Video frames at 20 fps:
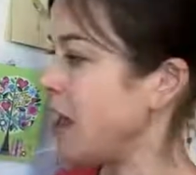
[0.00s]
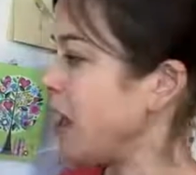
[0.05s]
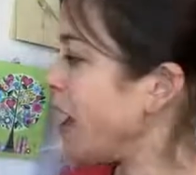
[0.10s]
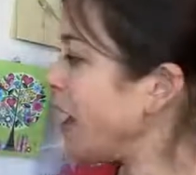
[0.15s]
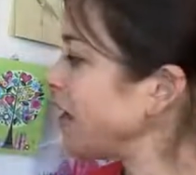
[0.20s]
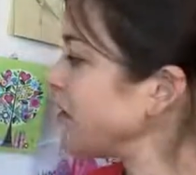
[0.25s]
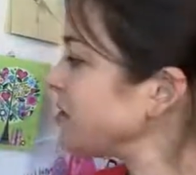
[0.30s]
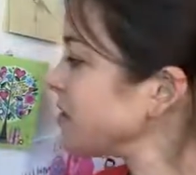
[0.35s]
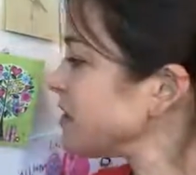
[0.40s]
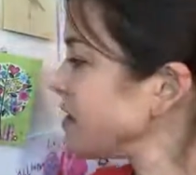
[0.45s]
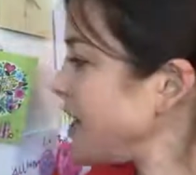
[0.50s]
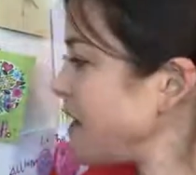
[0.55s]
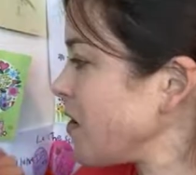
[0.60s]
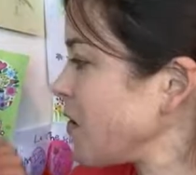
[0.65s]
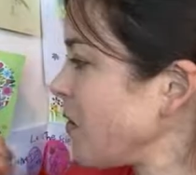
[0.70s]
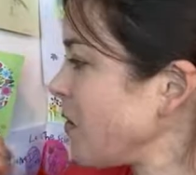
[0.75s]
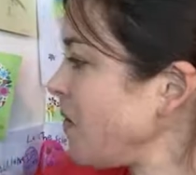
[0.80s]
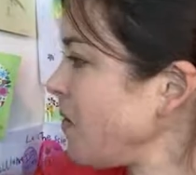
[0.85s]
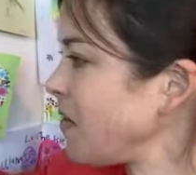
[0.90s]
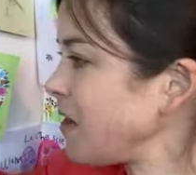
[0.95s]
I could take
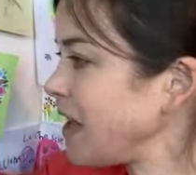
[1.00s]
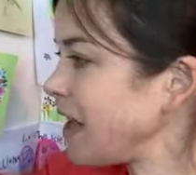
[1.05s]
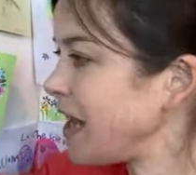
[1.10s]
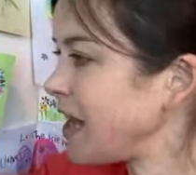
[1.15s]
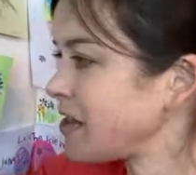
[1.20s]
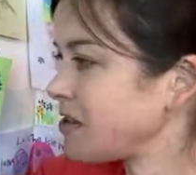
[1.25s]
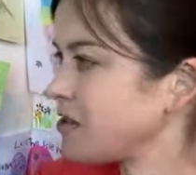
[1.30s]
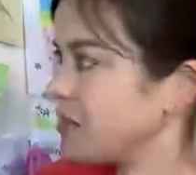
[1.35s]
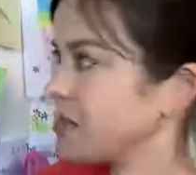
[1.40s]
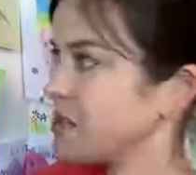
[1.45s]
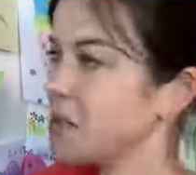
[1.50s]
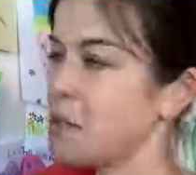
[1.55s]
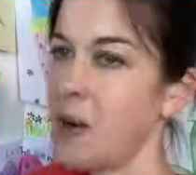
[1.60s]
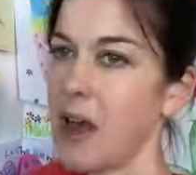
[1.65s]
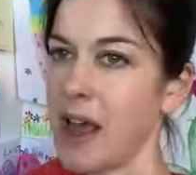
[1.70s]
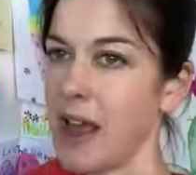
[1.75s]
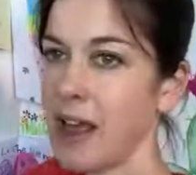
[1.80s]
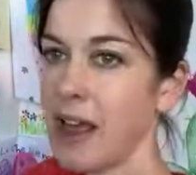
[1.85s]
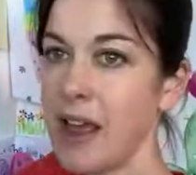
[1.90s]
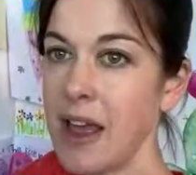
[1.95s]
all the electrons
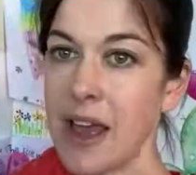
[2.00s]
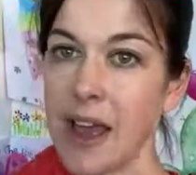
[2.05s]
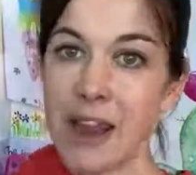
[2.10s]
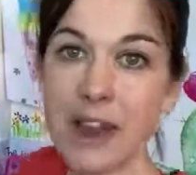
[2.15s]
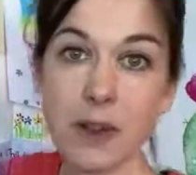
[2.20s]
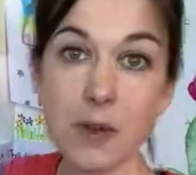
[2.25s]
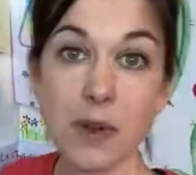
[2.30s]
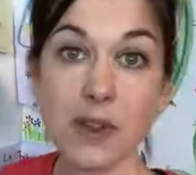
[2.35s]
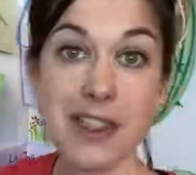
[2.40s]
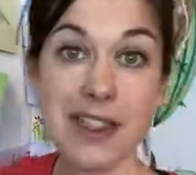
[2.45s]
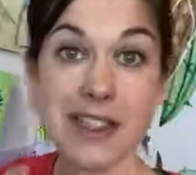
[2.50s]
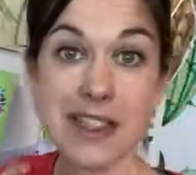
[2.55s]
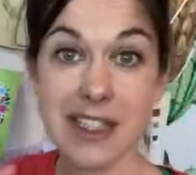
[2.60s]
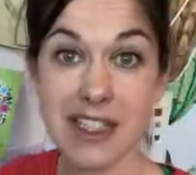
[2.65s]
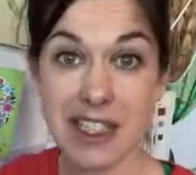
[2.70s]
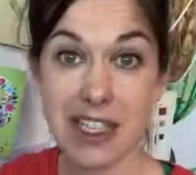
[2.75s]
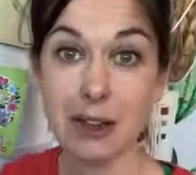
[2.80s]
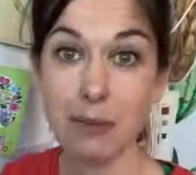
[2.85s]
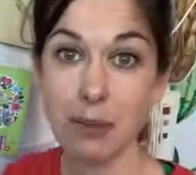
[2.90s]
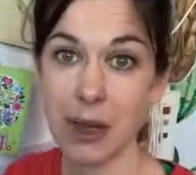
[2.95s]
away and it would
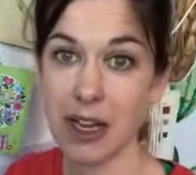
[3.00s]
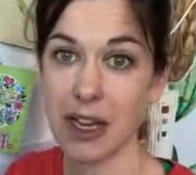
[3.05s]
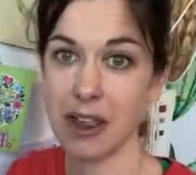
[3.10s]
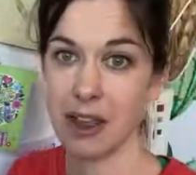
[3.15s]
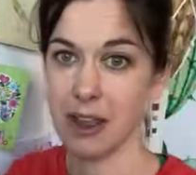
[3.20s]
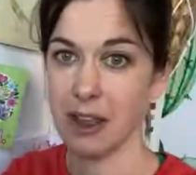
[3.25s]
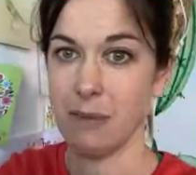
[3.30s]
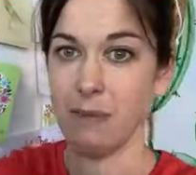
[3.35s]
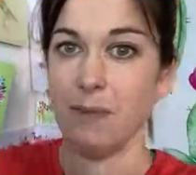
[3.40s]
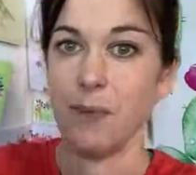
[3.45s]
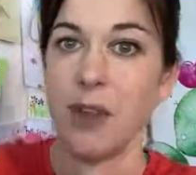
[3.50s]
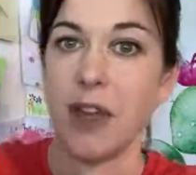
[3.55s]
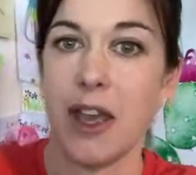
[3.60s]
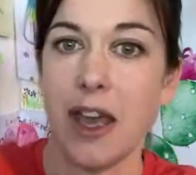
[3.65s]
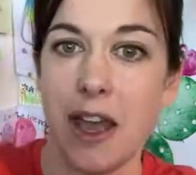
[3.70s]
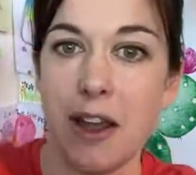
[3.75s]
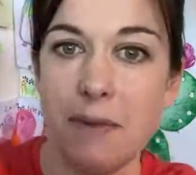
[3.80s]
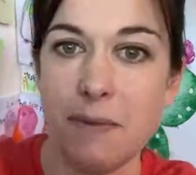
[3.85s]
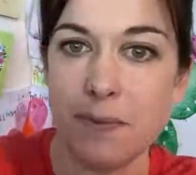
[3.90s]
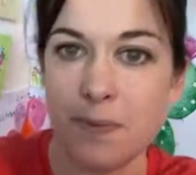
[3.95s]
still be lithium,
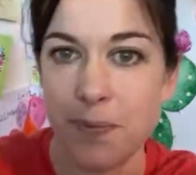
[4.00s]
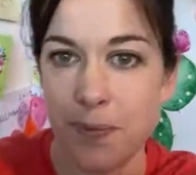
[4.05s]
okay?